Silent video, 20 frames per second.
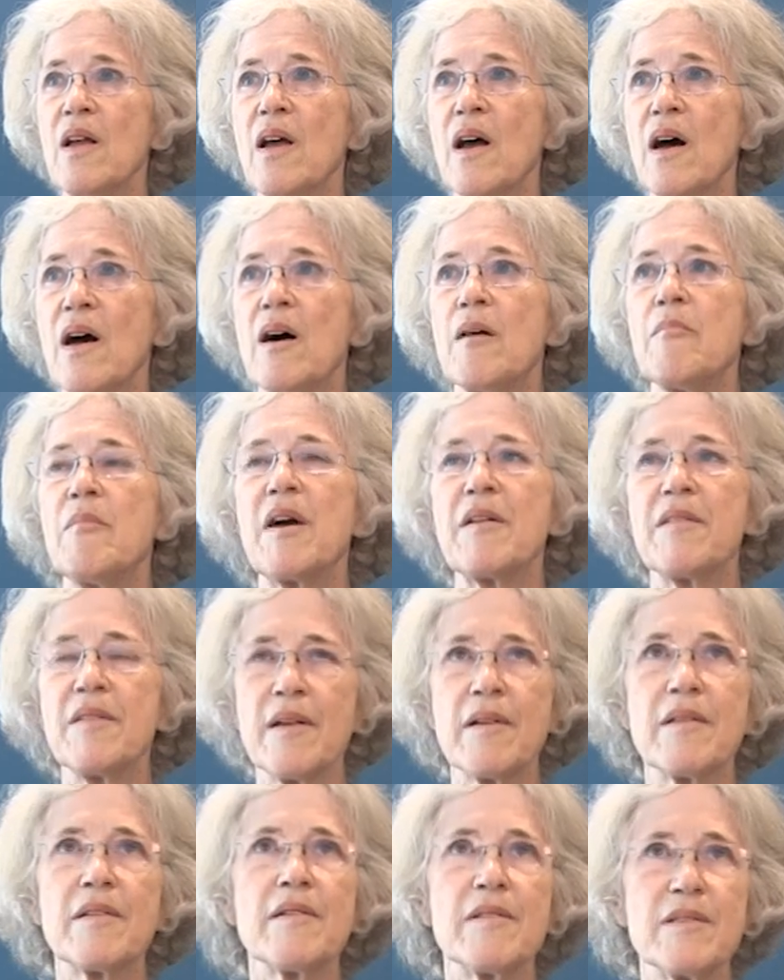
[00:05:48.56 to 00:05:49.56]
I
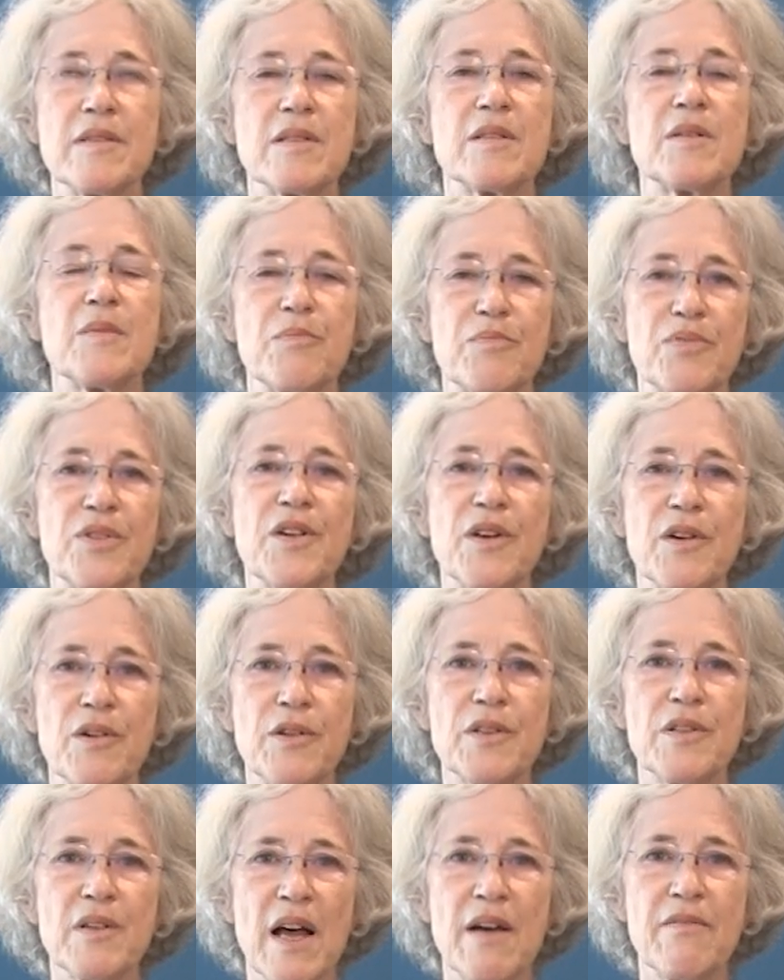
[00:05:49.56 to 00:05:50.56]
think there's pretty
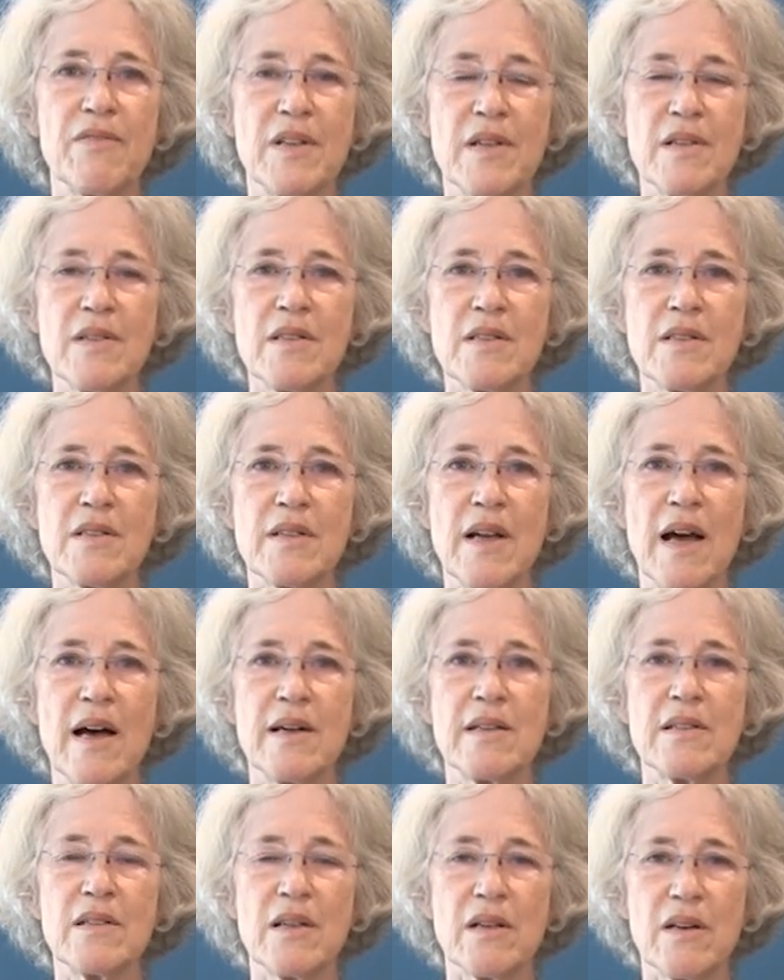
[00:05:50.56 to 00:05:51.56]
good evidence
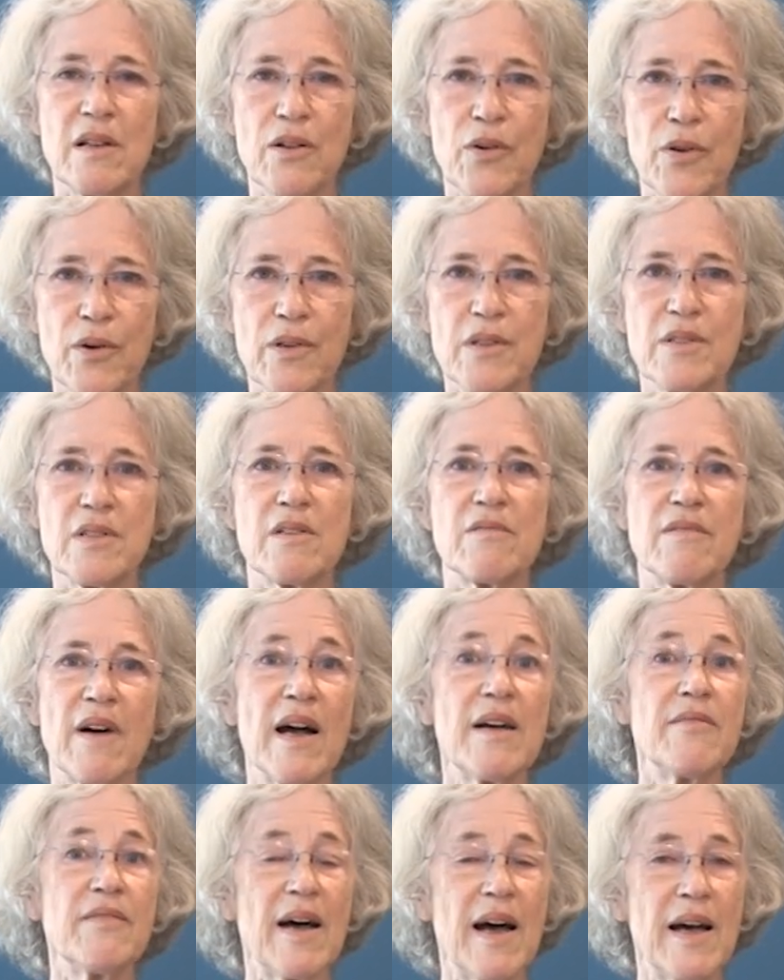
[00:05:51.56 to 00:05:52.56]
that girls
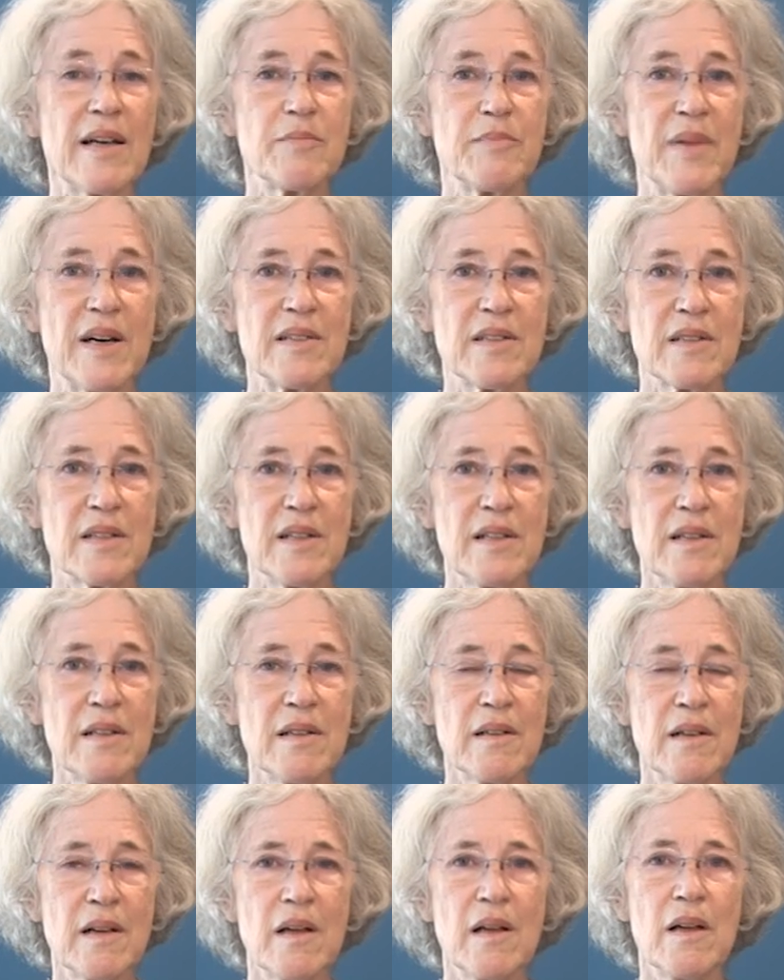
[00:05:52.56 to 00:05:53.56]
arrive at menarche
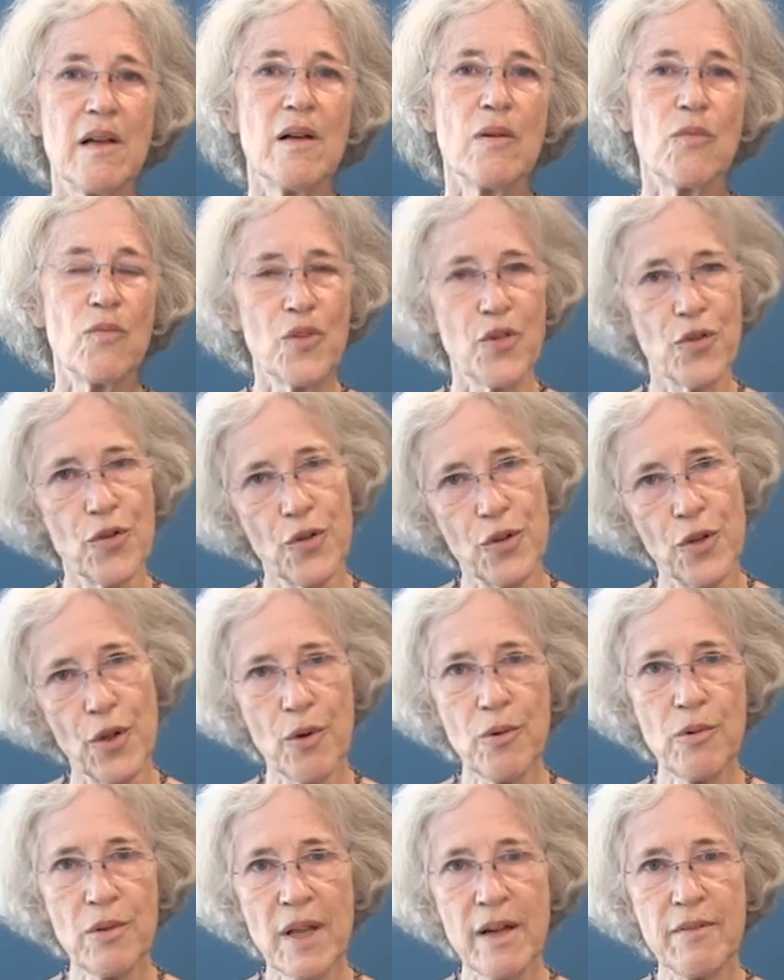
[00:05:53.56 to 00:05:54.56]
with
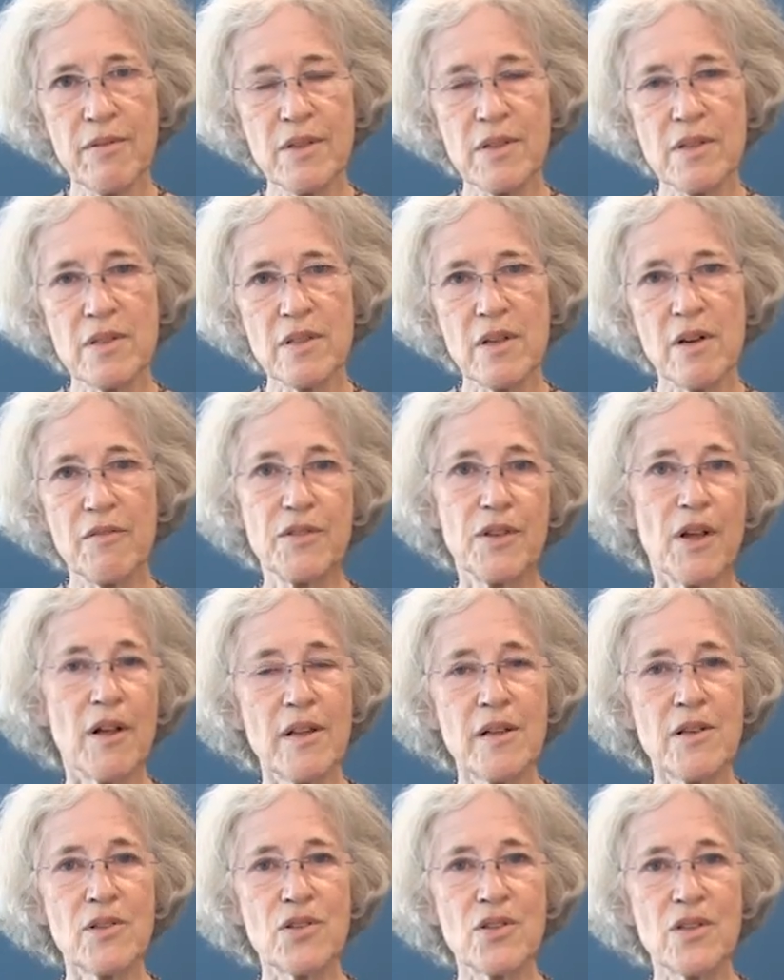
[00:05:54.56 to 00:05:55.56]
low levels of
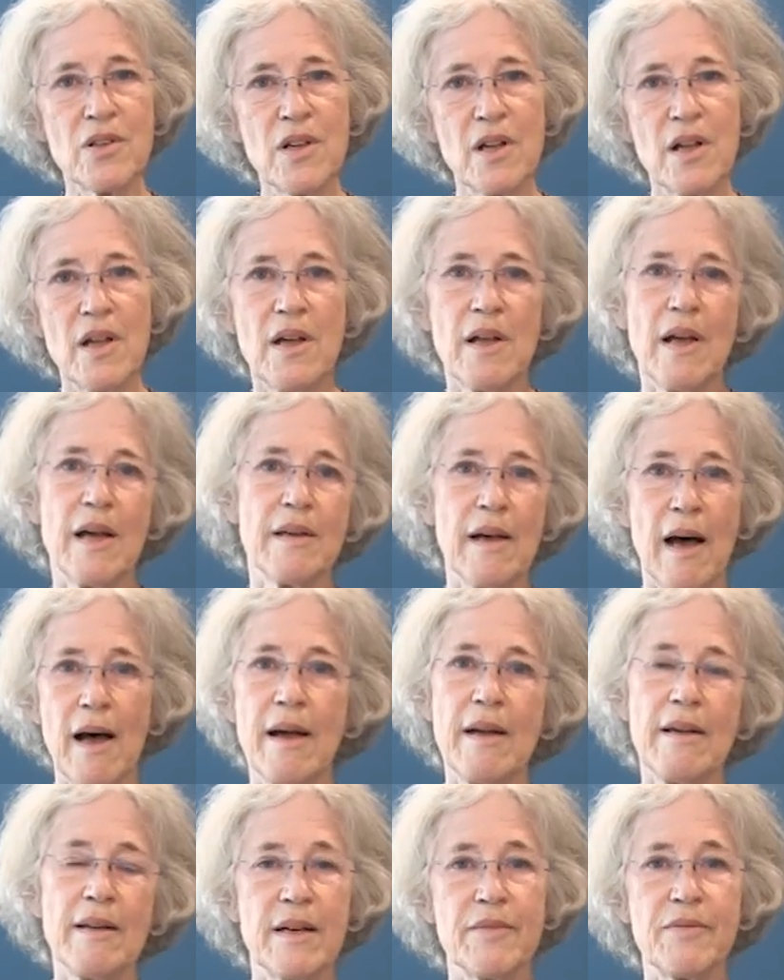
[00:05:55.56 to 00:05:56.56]
knowledge and
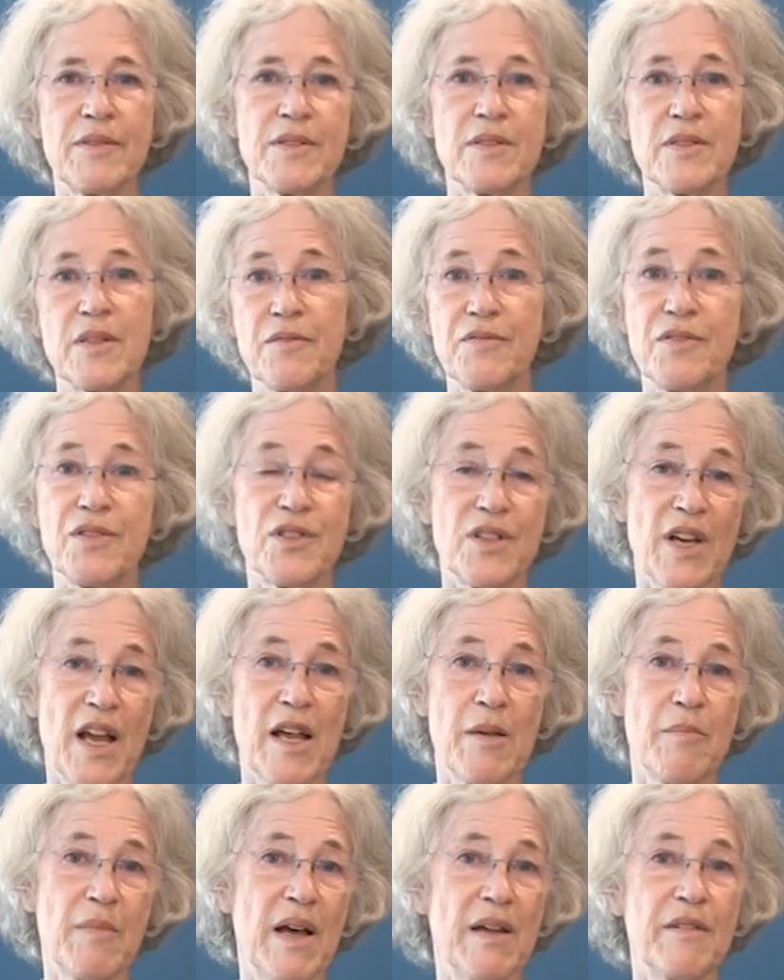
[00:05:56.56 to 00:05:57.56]
high levels of
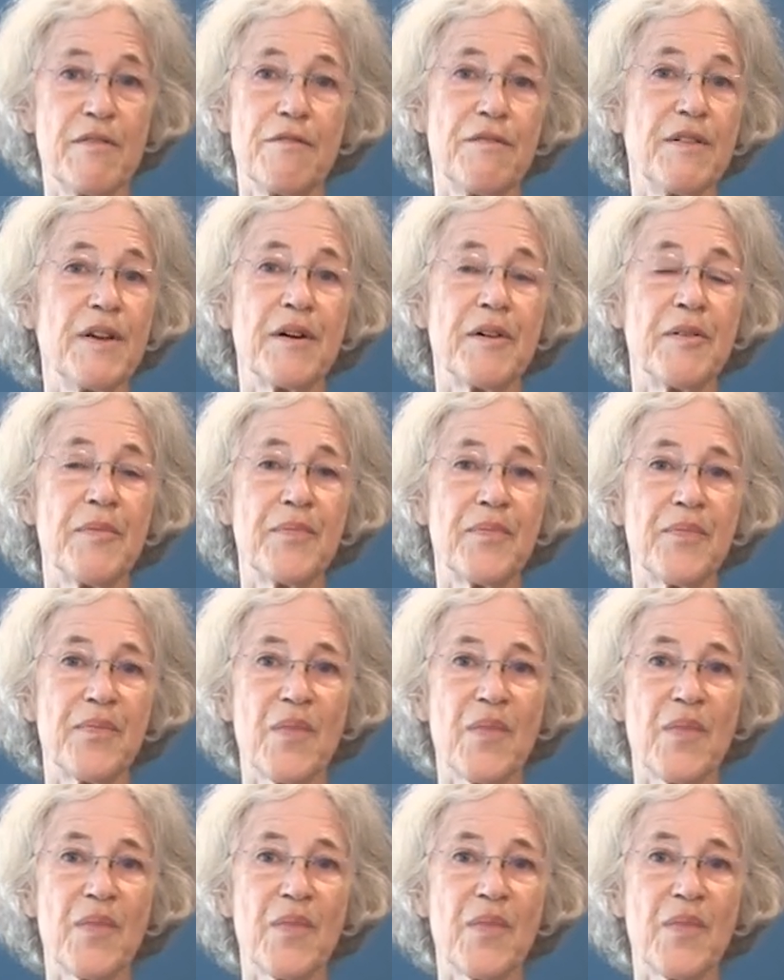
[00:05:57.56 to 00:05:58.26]
shame and fear.